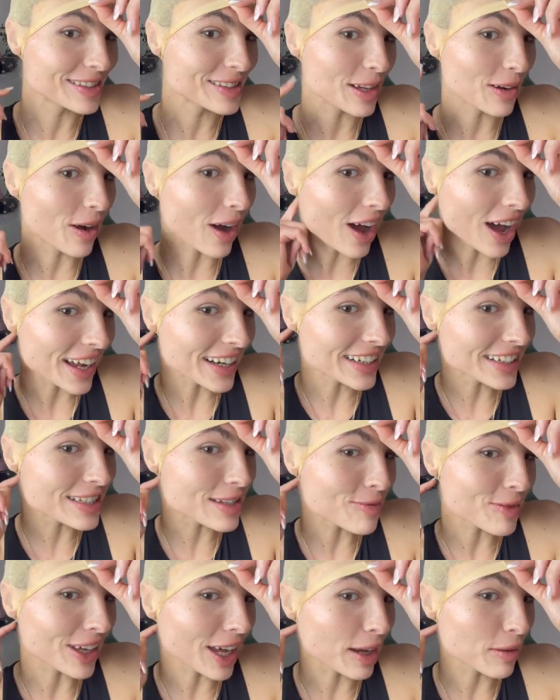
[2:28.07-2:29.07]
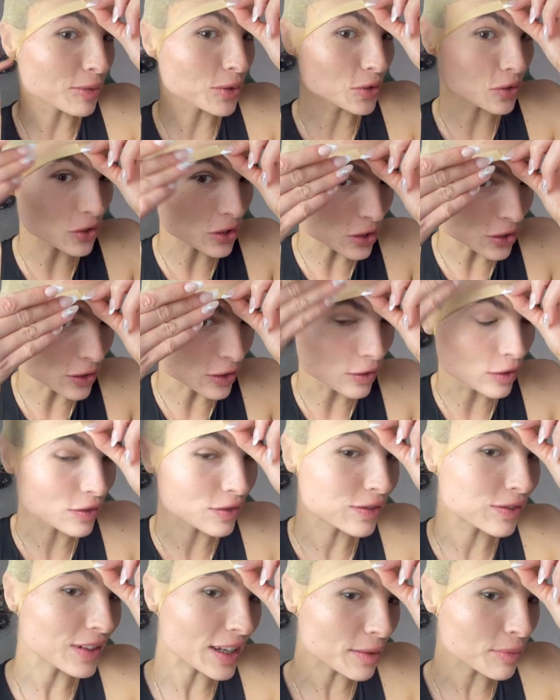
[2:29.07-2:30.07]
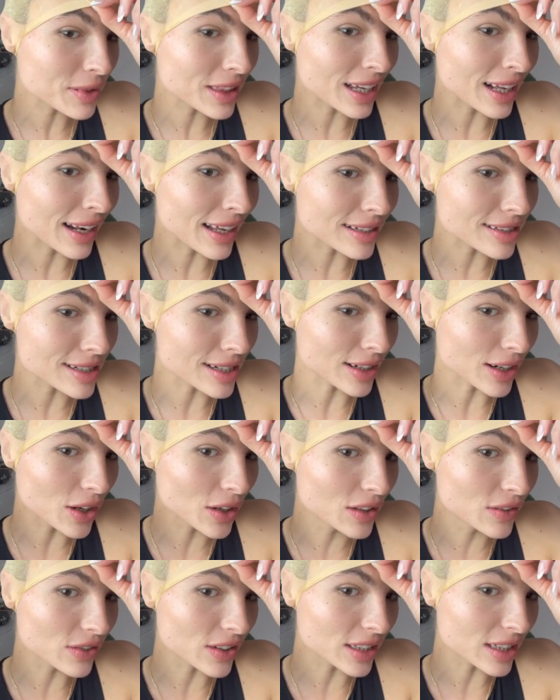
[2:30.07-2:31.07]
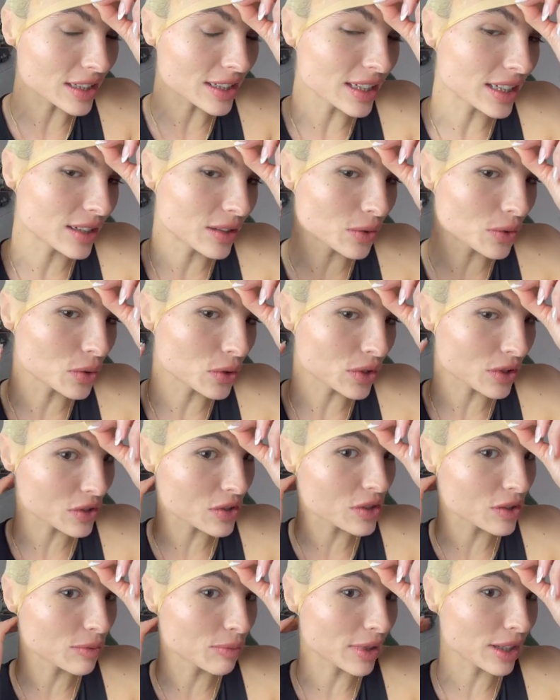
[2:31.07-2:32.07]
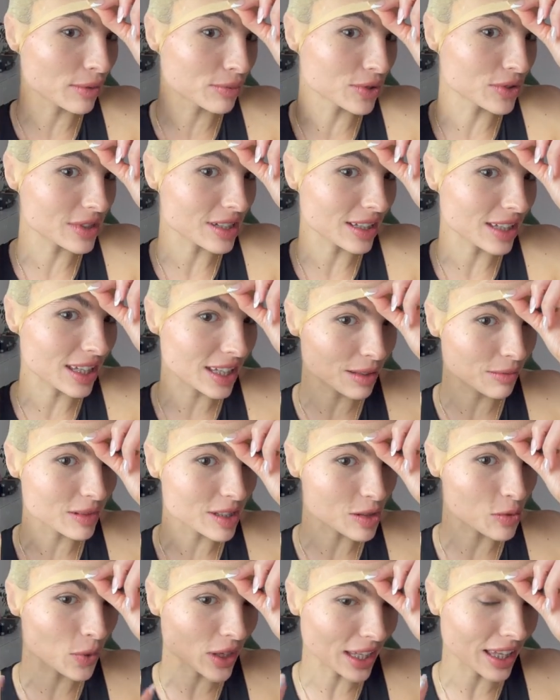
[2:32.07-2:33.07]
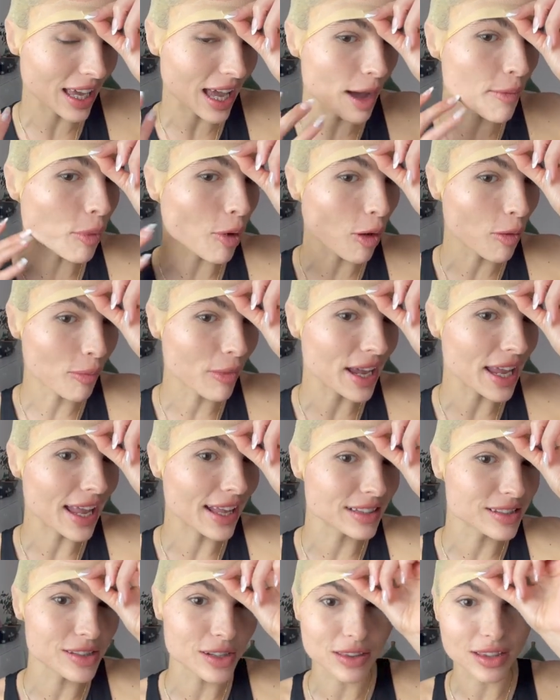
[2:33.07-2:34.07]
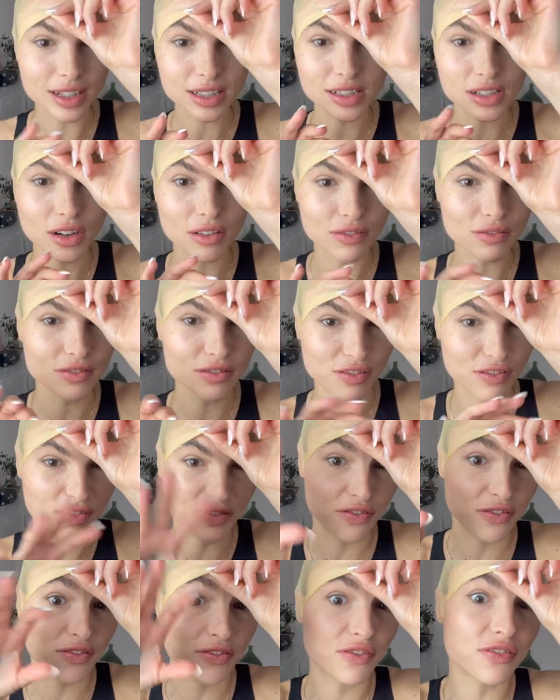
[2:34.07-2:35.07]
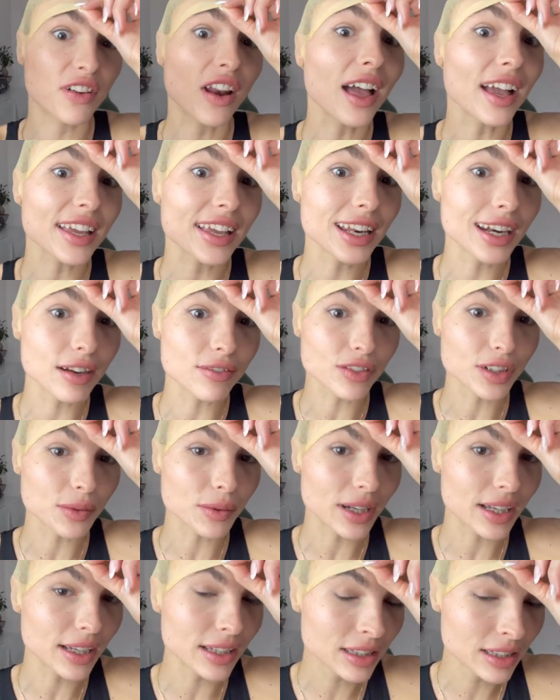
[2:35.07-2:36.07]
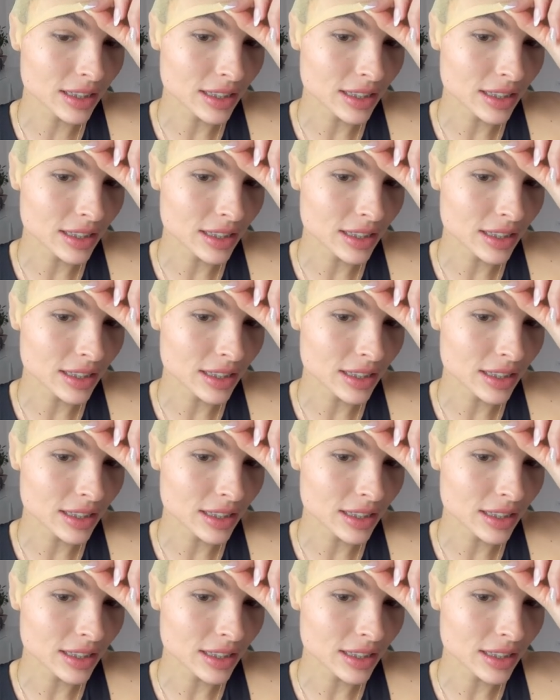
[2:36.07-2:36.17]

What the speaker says: So I need to be able to flip the elastic over in order to be able to keep this wig cap on my head so that it's not flying everywhere.